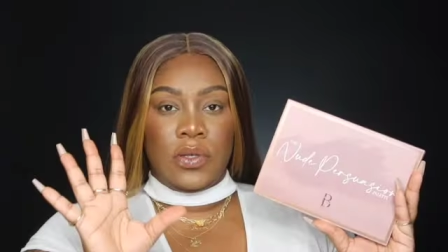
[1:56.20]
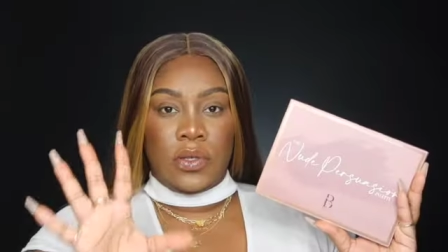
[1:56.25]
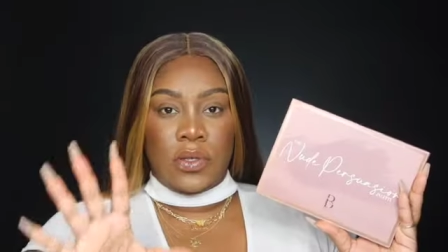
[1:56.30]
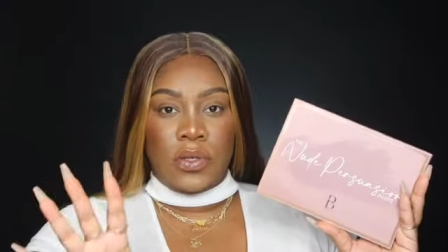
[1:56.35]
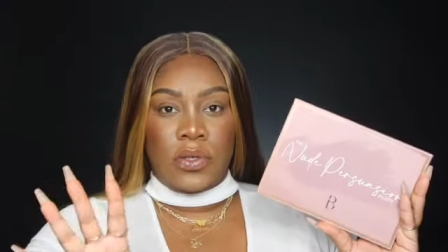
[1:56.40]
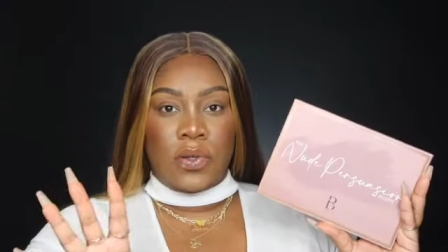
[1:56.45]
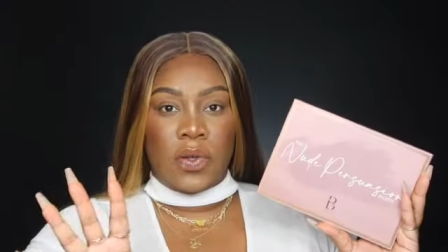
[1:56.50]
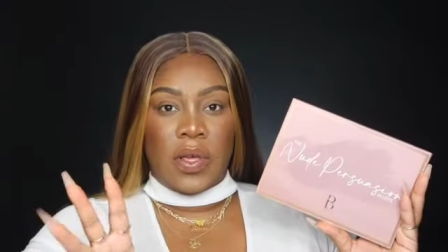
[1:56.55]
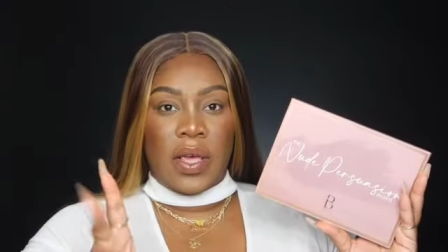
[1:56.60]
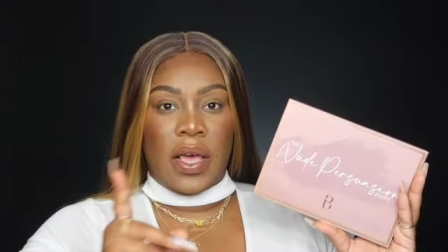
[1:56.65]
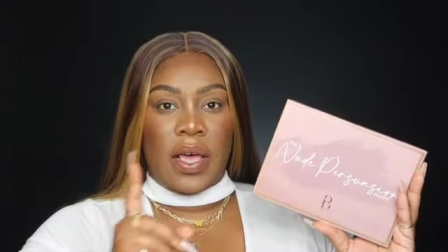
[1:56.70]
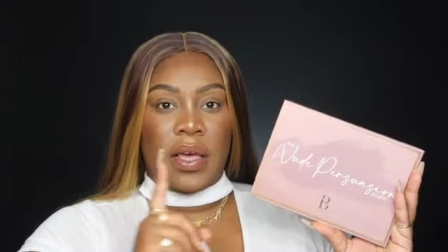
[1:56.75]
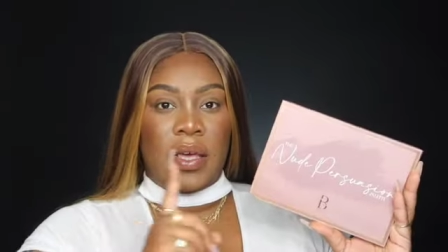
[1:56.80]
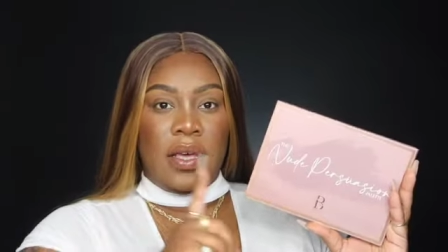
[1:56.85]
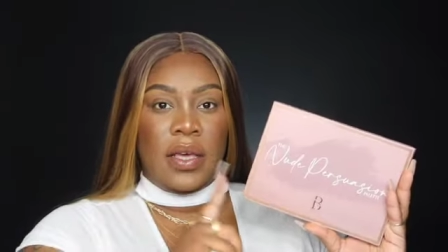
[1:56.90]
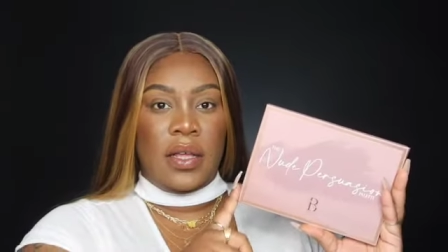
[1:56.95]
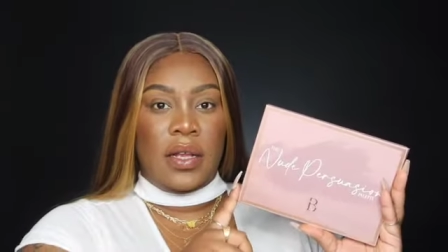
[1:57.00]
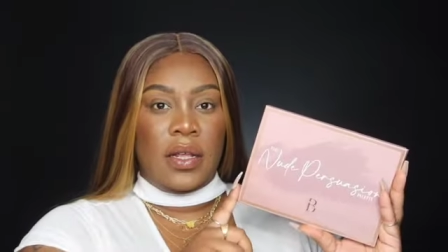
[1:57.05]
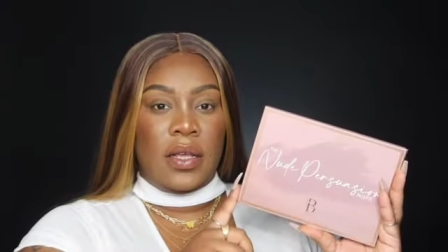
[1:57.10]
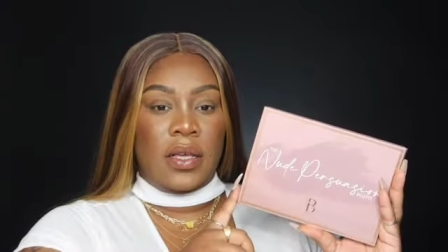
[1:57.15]
So yeah,
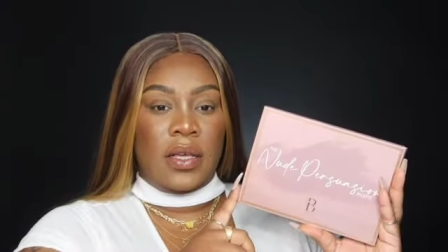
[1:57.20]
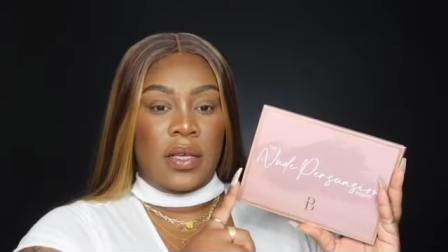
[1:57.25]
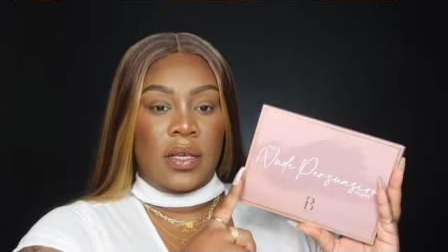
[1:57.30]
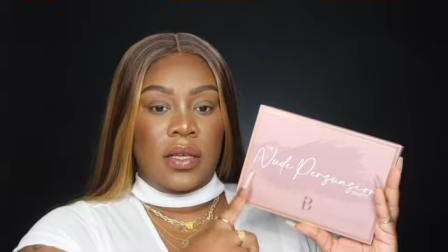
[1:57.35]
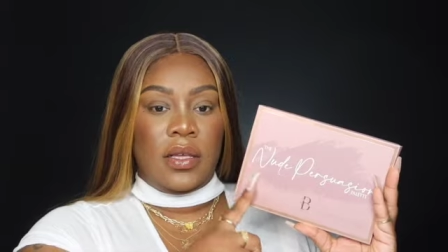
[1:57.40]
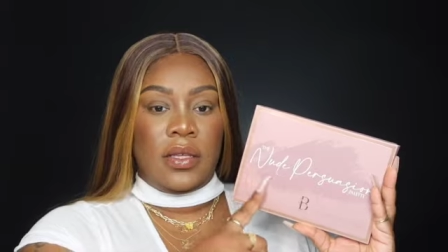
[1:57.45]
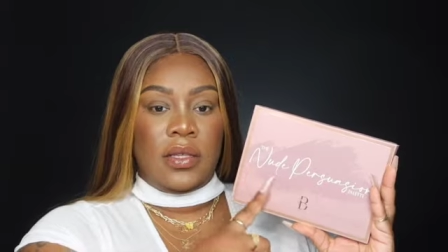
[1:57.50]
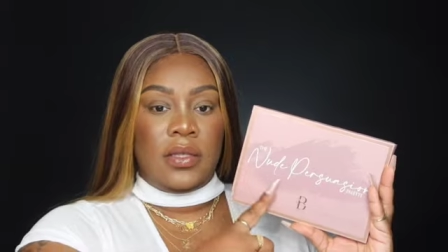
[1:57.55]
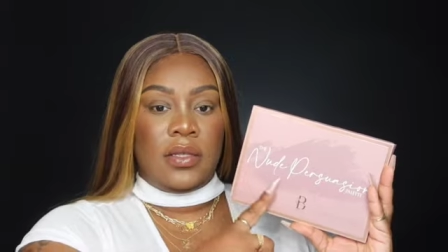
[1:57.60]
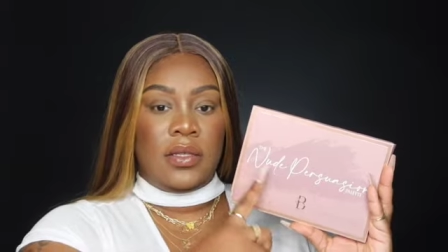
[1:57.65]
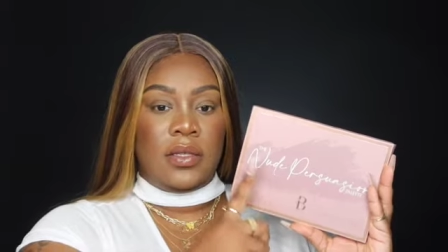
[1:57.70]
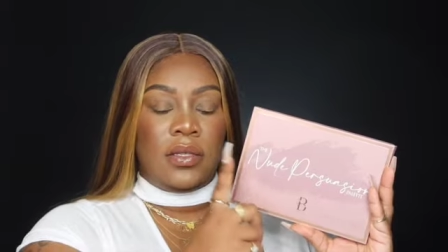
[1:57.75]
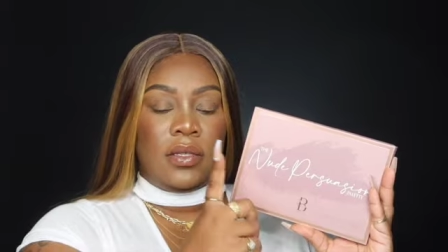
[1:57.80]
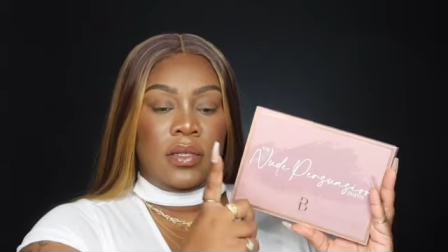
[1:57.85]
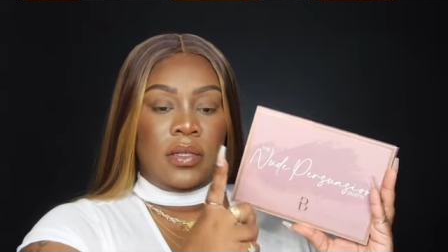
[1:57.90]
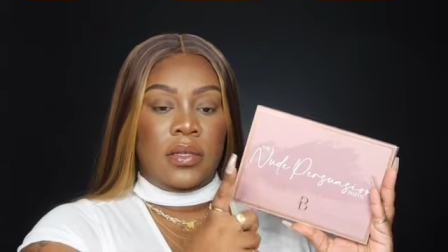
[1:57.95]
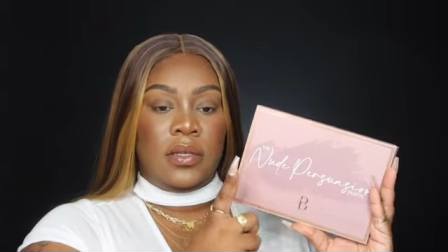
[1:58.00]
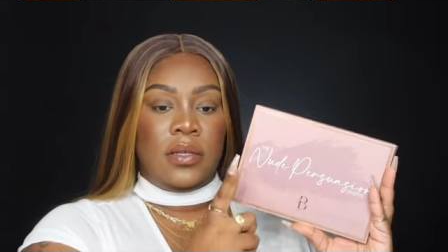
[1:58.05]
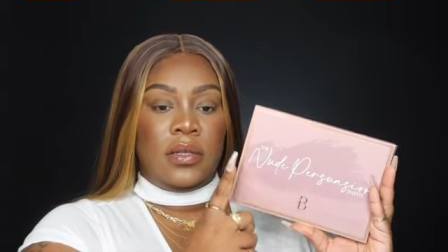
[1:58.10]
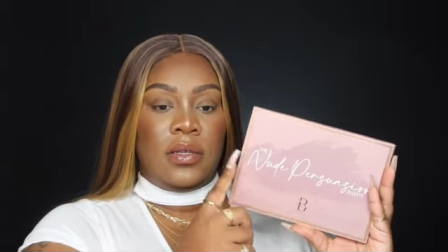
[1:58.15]
it is
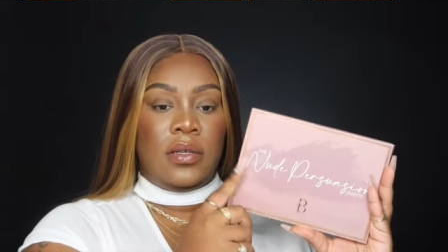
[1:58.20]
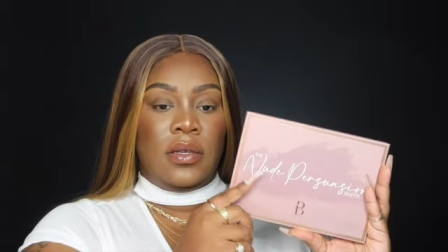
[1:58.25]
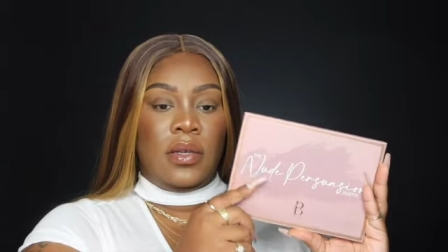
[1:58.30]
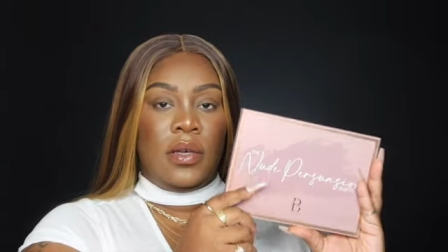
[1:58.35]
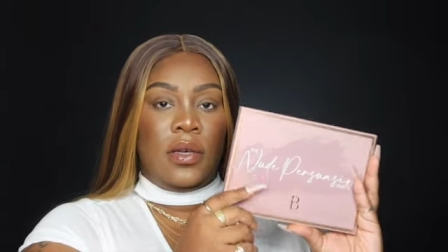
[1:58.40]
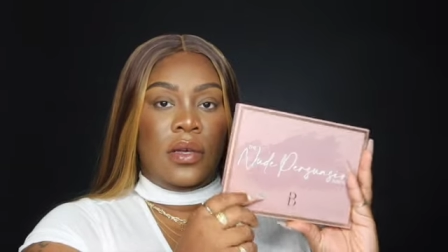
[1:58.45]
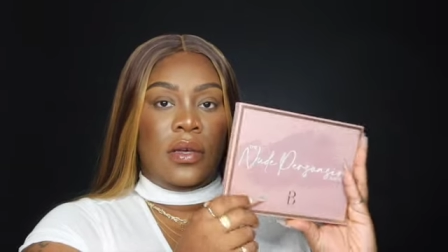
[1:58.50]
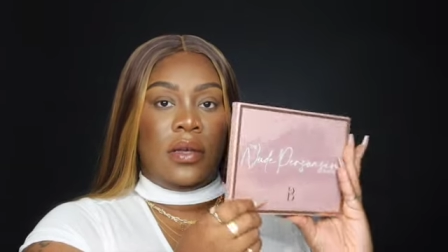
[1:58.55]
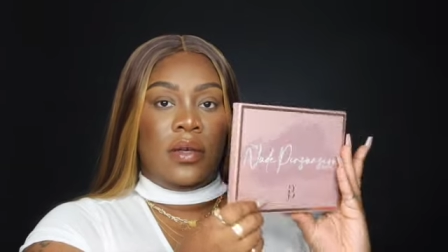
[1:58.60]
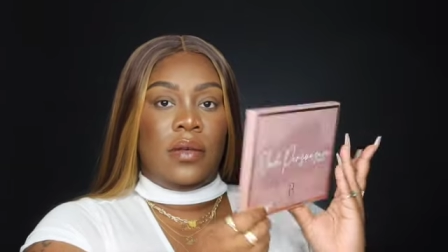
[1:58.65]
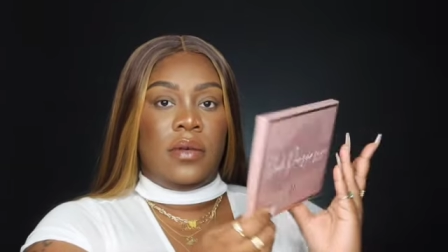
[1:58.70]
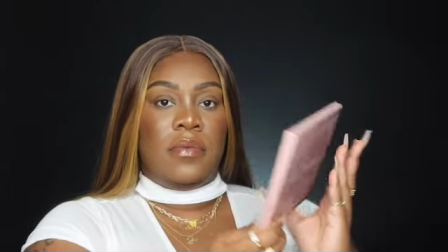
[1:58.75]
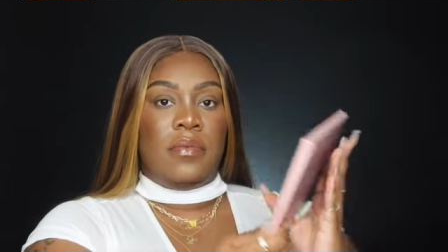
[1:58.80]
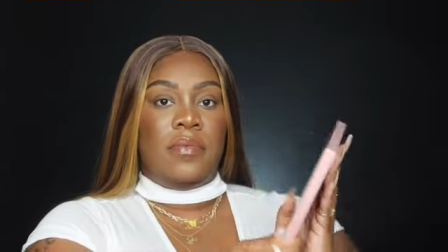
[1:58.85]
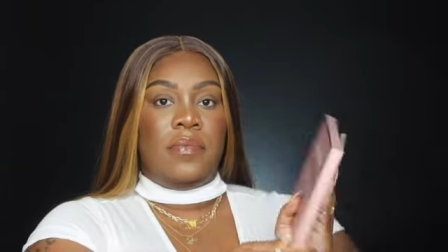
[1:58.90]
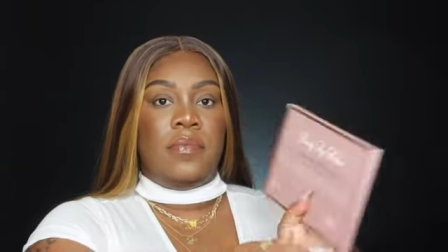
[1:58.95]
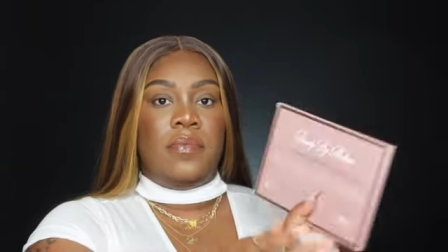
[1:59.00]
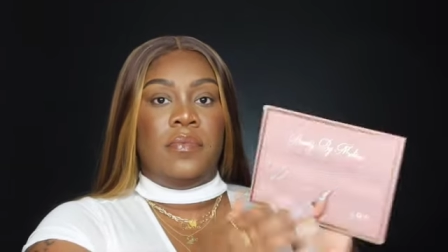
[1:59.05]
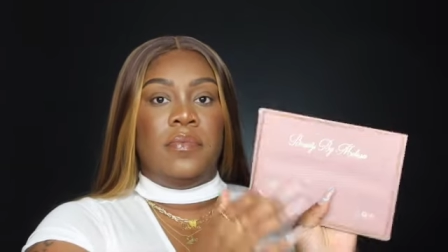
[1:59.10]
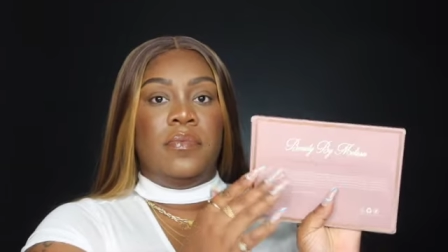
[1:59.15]
uh,
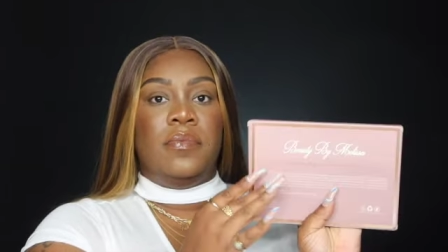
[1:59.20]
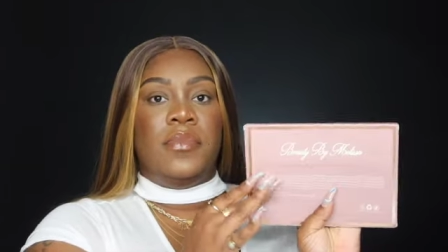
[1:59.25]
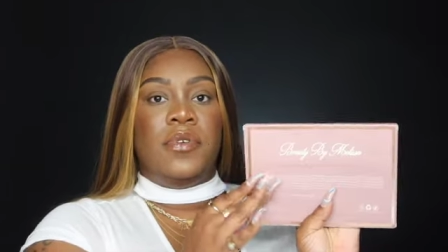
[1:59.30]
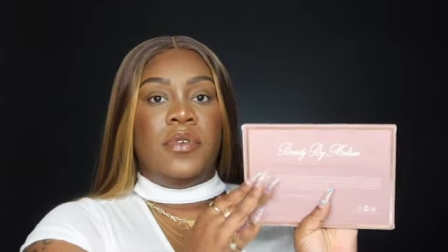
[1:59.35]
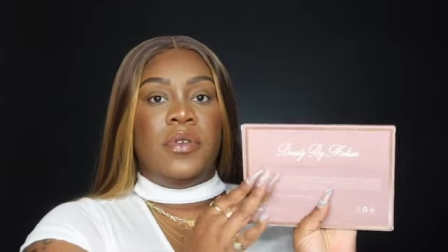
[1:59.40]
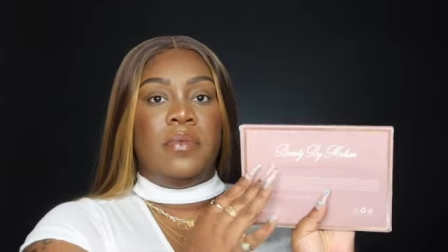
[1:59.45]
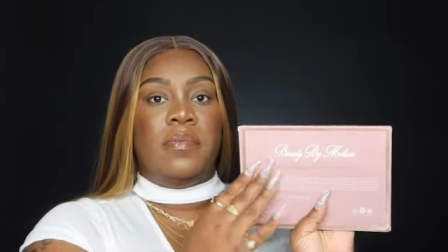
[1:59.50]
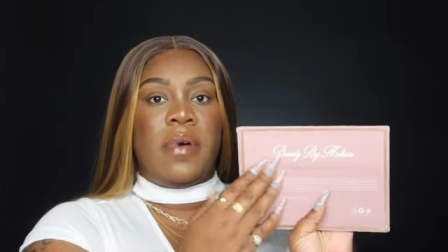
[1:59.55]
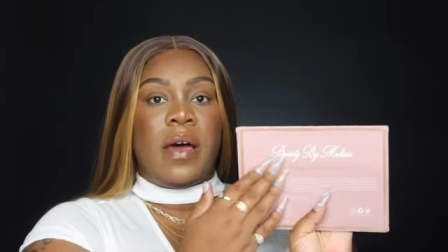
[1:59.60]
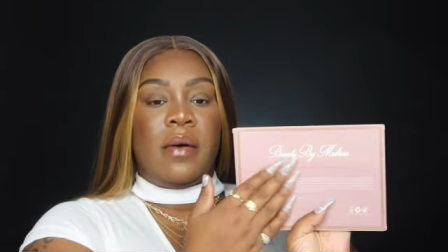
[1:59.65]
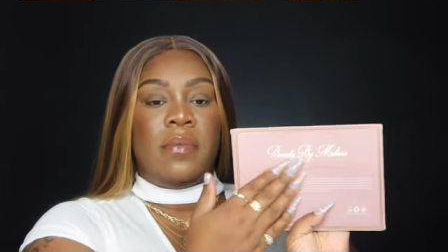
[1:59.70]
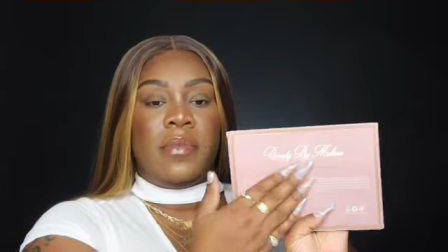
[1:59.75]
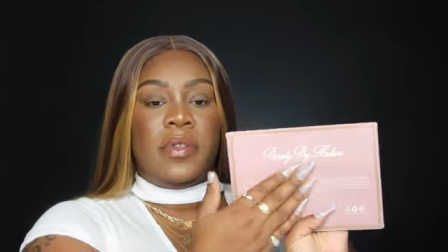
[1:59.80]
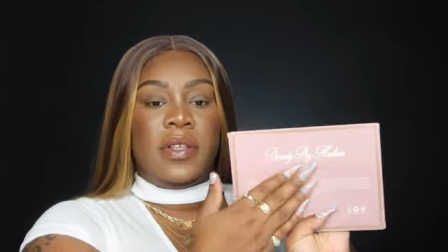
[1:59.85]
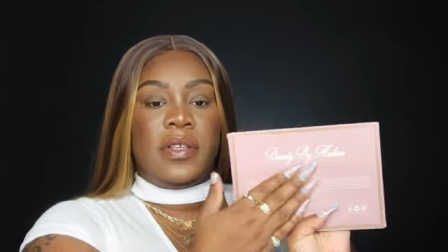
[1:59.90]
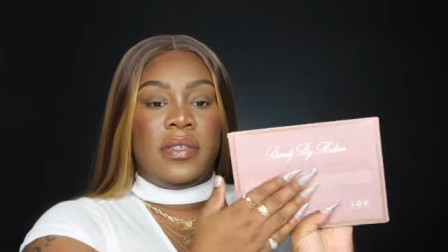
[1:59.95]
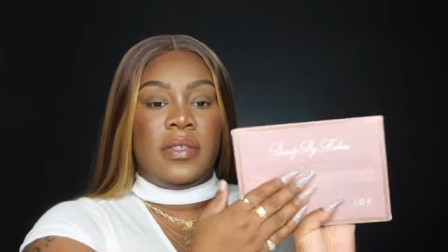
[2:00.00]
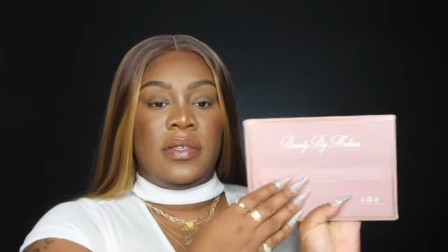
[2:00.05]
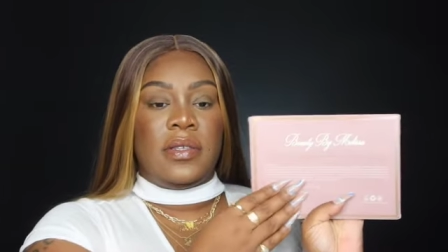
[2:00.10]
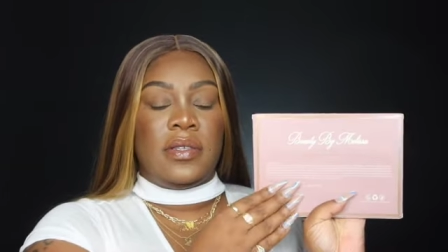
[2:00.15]
Beauty by Melissa.